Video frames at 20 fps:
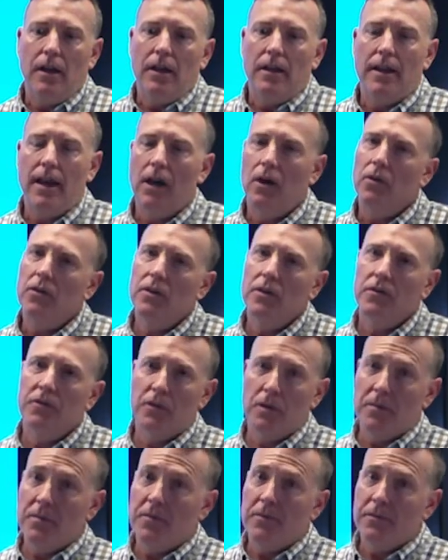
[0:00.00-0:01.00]
Now,
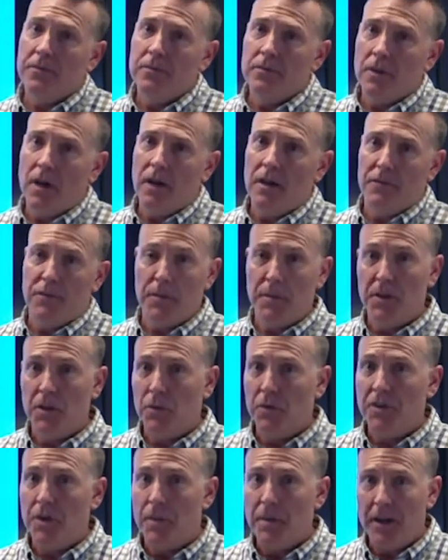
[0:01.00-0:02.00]
you're familiar
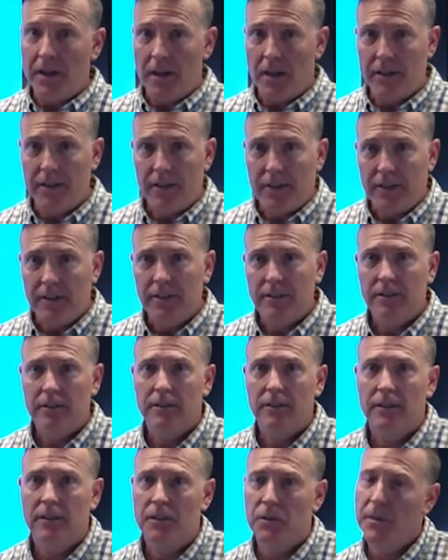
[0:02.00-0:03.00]
with our Bionic.
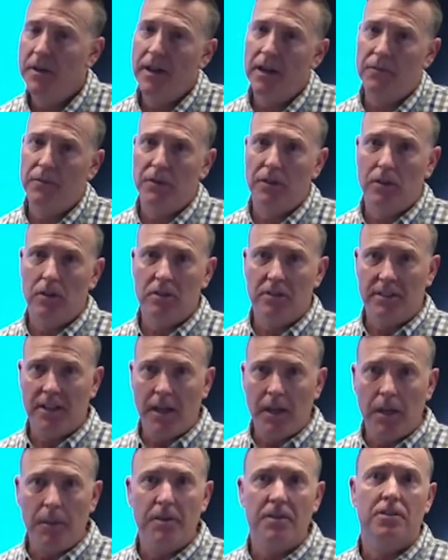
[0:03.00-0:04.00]
It's been out for a long
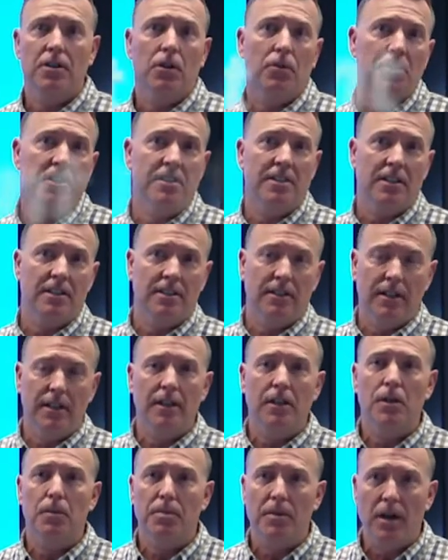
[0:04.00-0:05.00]
time. It's our recessed
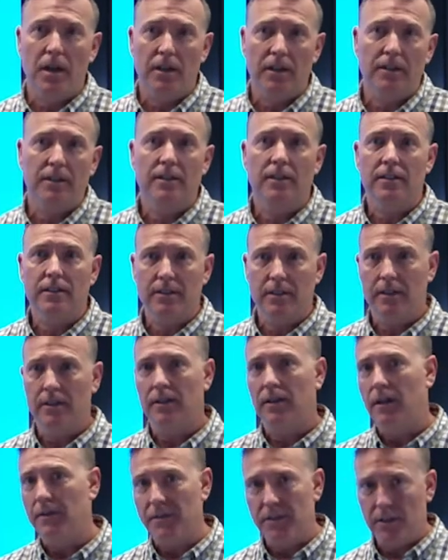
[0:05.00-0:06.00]
linear product that
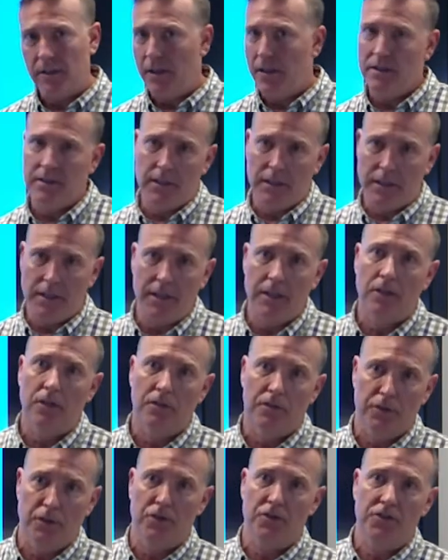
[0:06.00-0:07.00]
obviously has linear
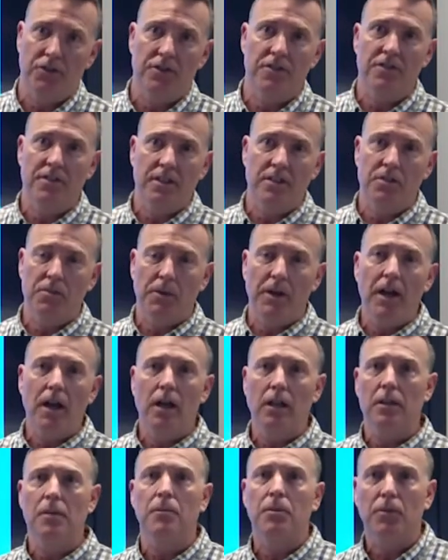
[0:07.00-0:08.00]
versions as
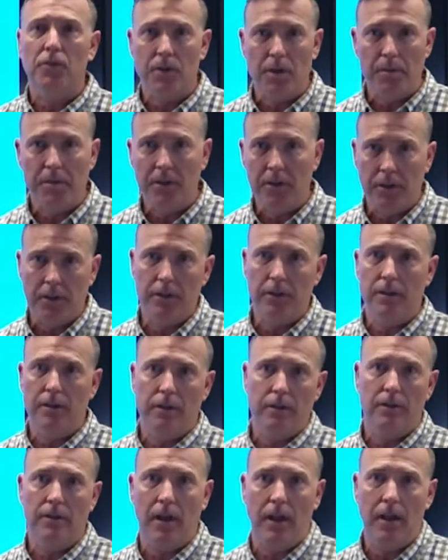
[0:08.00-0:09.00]
well, and perimeter
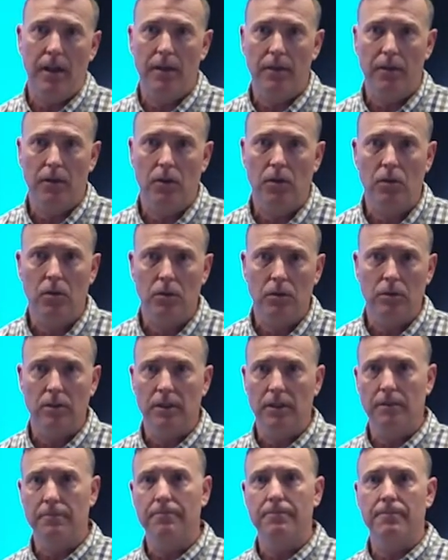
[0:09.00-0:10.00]
and the
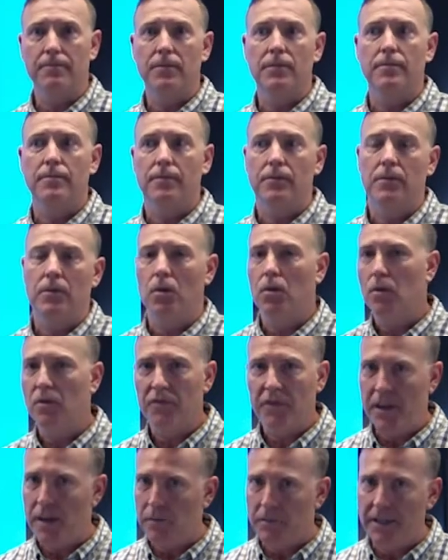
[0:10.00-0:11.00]
whole
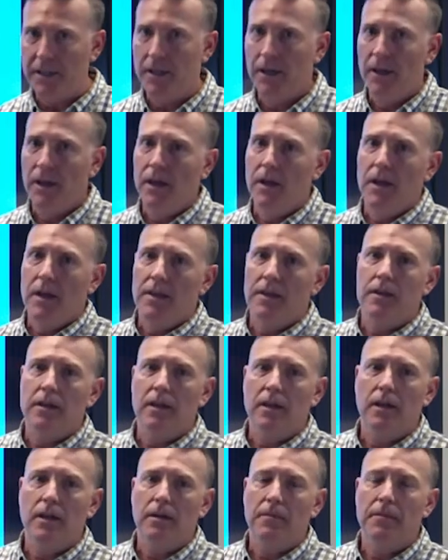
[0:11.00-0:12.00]
family. The
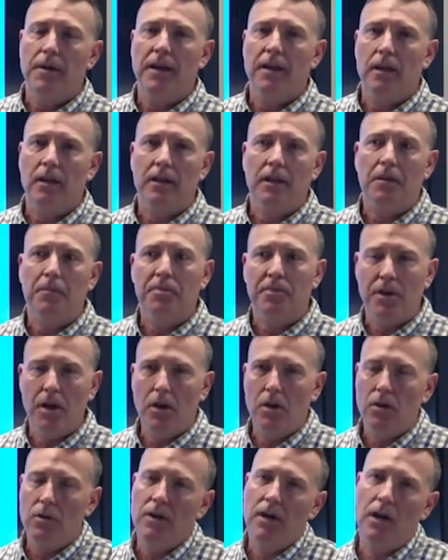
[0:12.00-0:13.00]

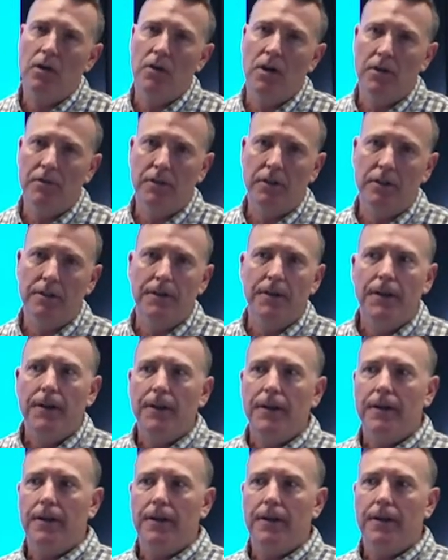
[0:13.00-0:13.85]
BionicPro, however,